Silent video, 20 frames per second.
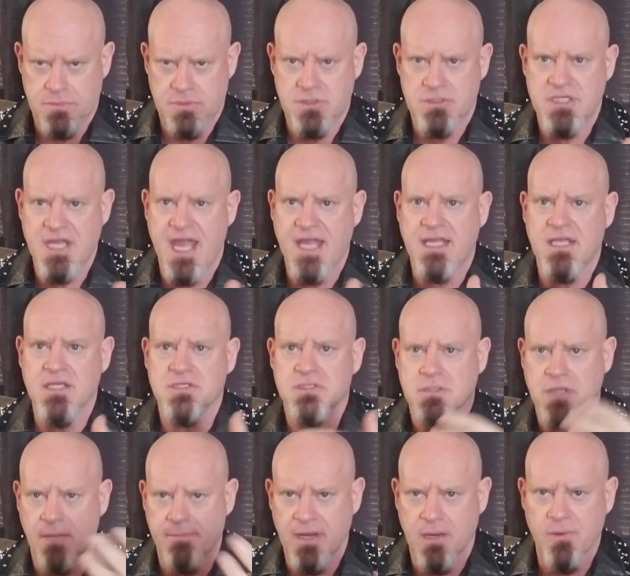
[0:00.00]
Jack is
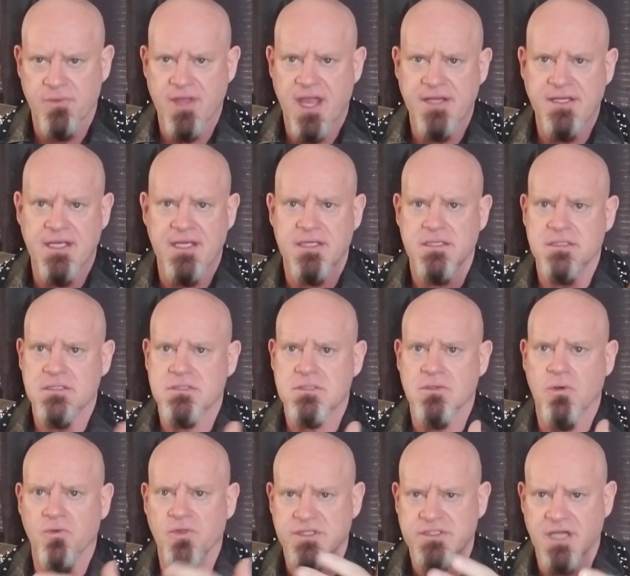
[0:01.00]
coming up with ideas
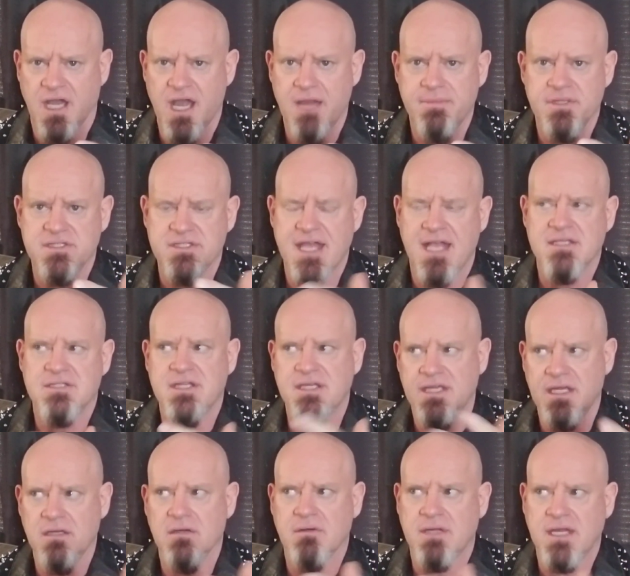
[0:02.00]
all the time, and Stan's
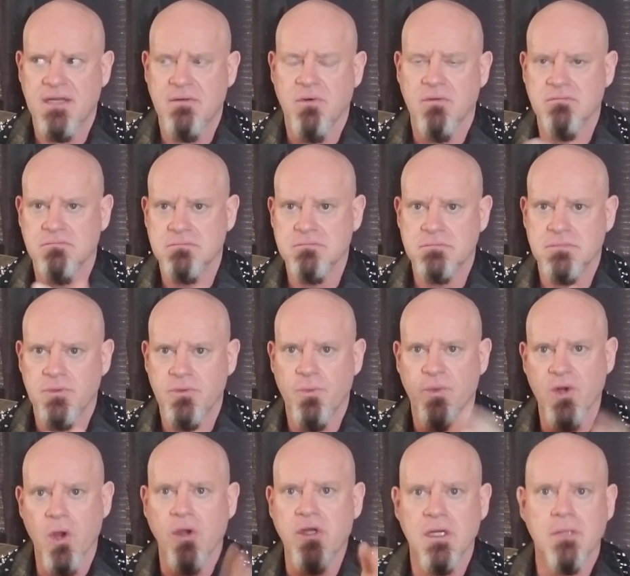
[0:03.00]
thinking, okay, well,
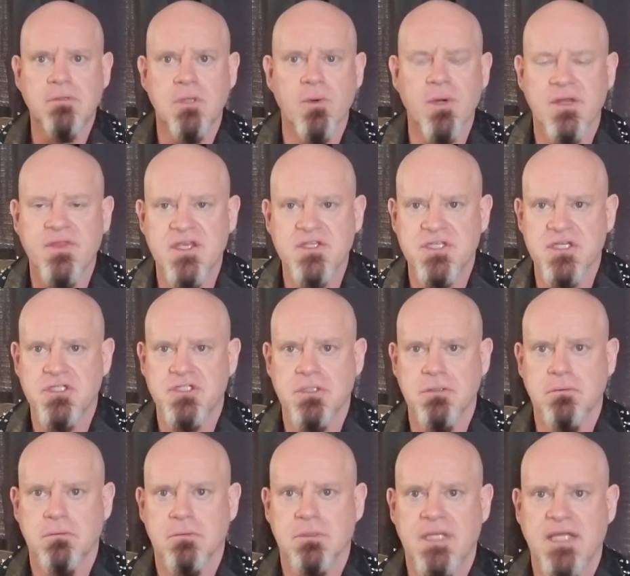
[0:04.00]
we're not going to do it in this issue.
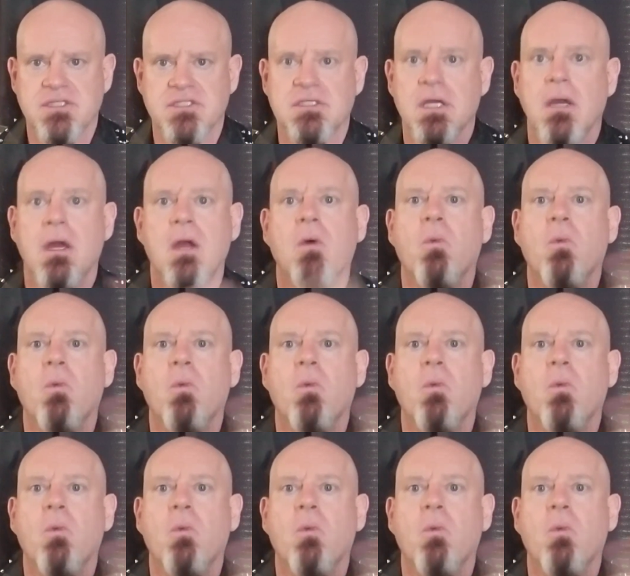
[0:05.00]
Let's.